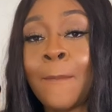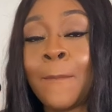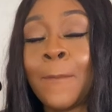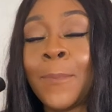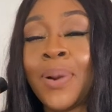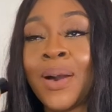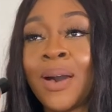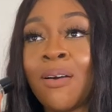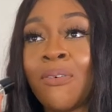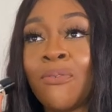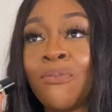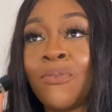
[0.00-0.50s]

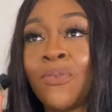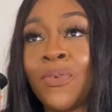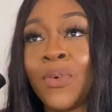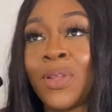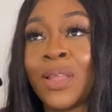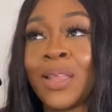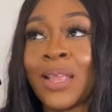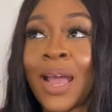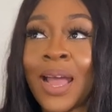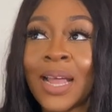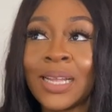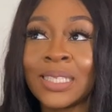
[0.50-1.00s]
but for
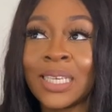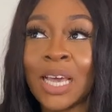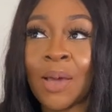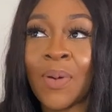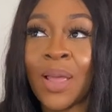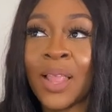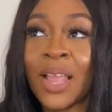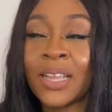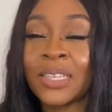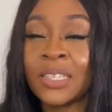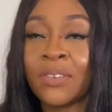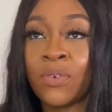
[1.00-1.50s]
nighttime
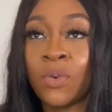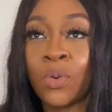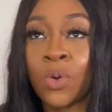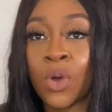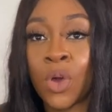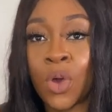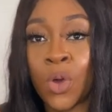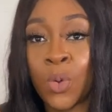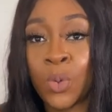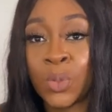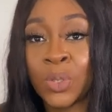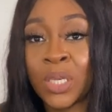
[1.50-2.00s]
I like to feel
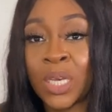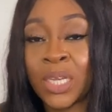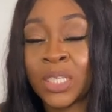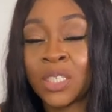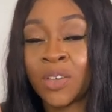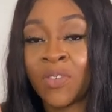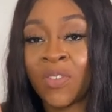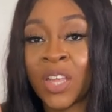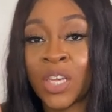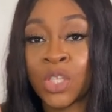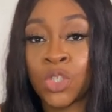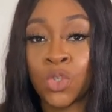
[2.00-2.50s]
cozy and
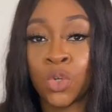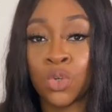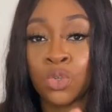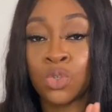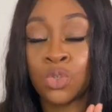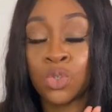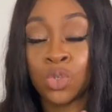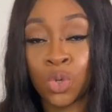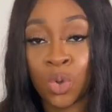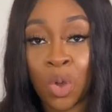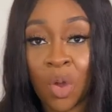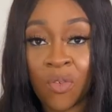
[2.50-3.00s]
something that's
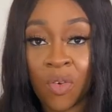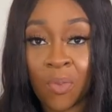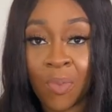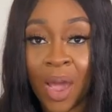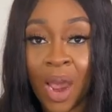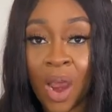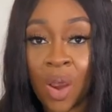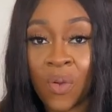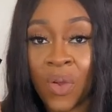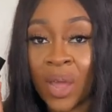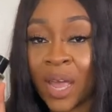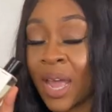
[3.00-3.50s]
not too
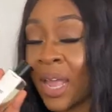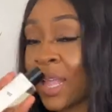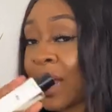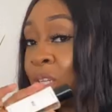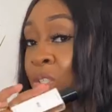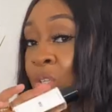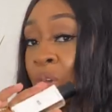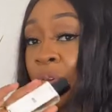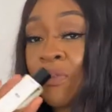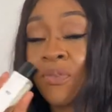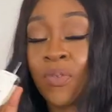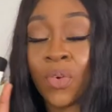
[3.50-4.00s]
overpowering and I
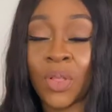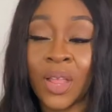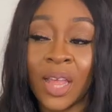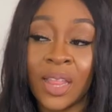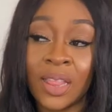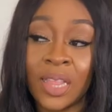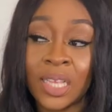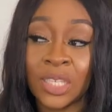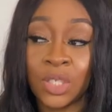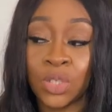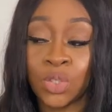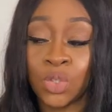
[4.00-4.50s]
don't feel
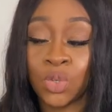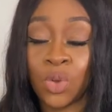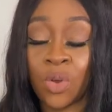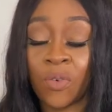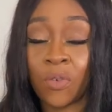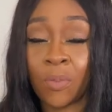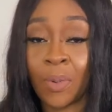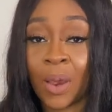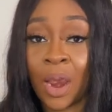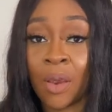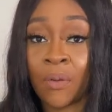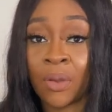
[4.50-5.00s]
like this is too
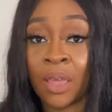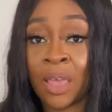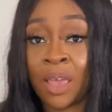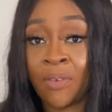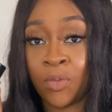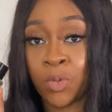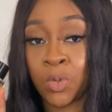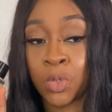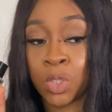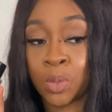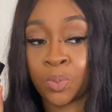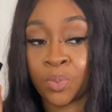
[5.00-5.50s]
overpowering
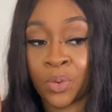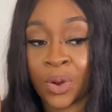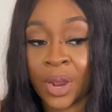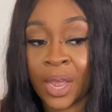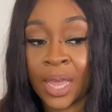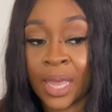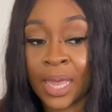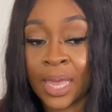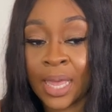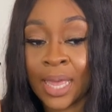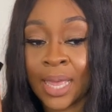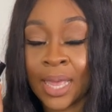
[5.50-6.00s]
to
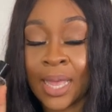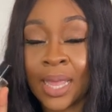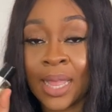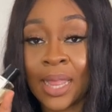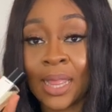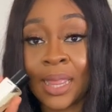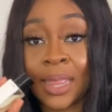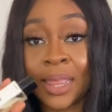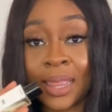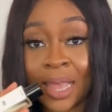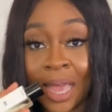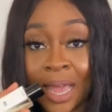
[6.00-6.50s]
spray
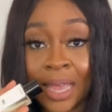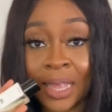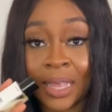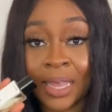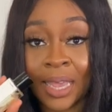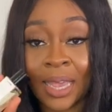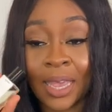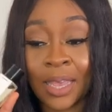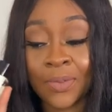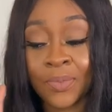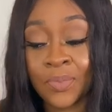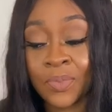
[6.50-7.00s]

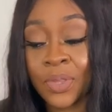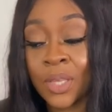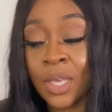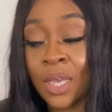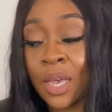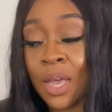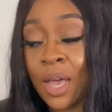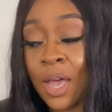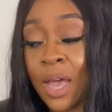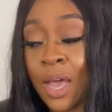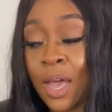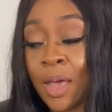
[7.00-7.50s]
lightly.
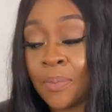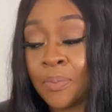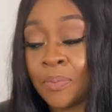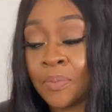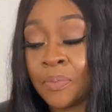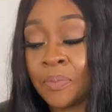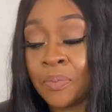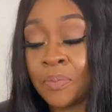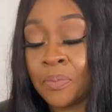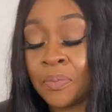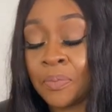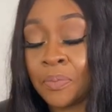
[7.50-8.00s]

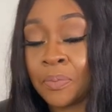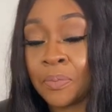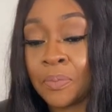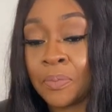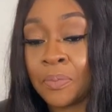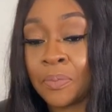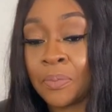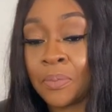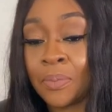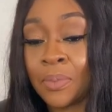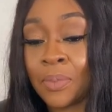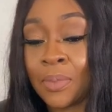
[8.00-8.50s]
Um,
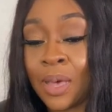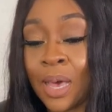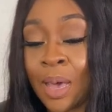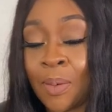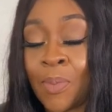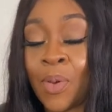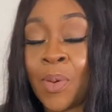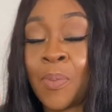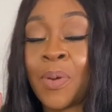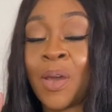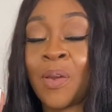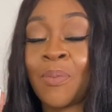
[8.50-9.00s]
I
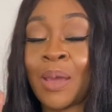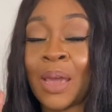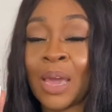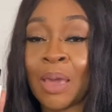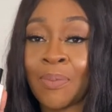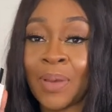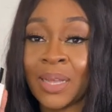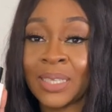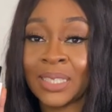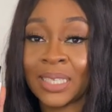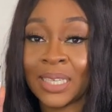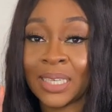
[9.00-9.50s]
remember I
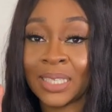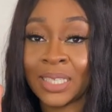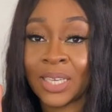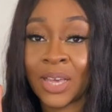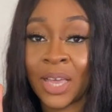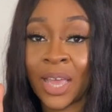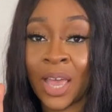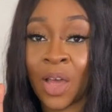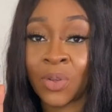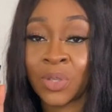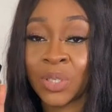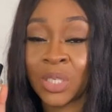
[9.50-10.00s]
recommended it to
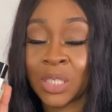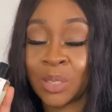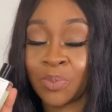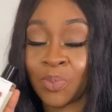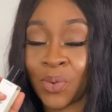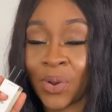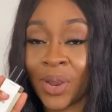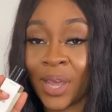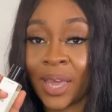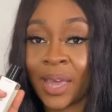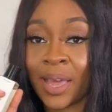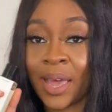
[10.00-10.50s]
a girl to
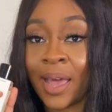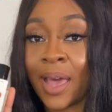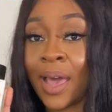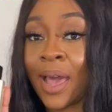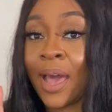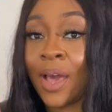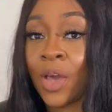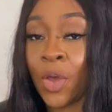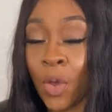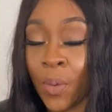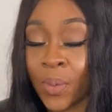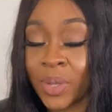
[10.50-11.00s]
spray
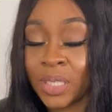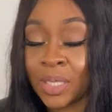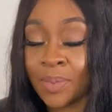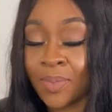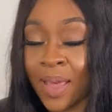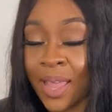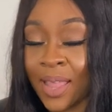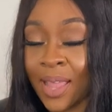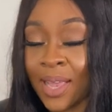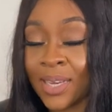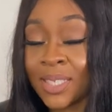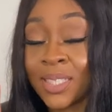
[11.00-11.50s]
going to
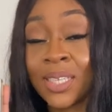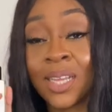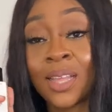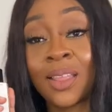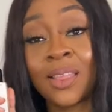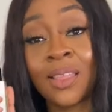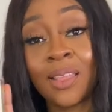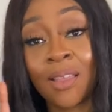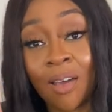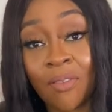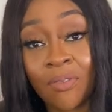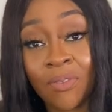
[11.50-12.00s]
bed and she
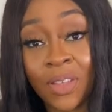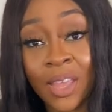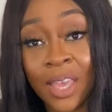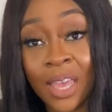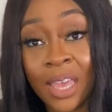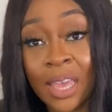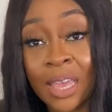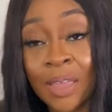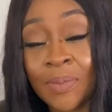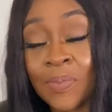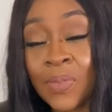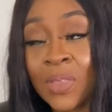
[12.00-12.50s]
loved
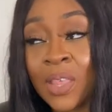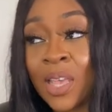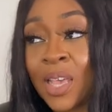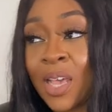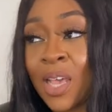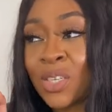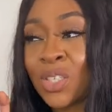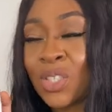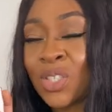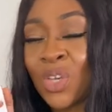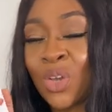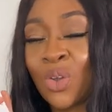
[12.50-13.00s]
it.
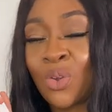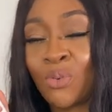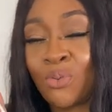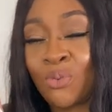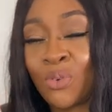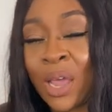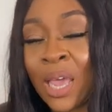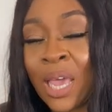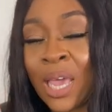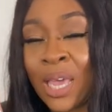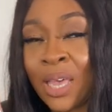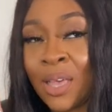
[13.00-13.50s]
It's just a
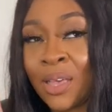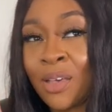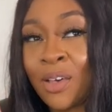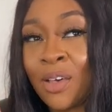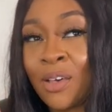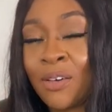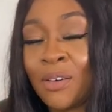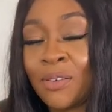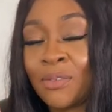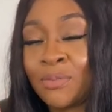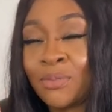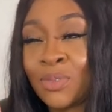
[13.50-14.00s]
great,
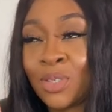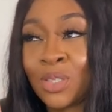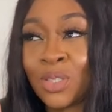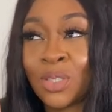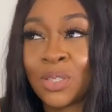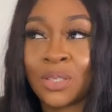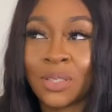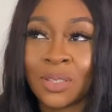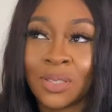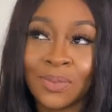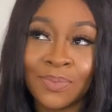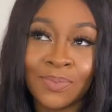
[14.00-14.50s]

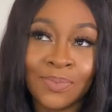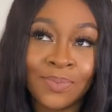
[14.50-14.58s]
just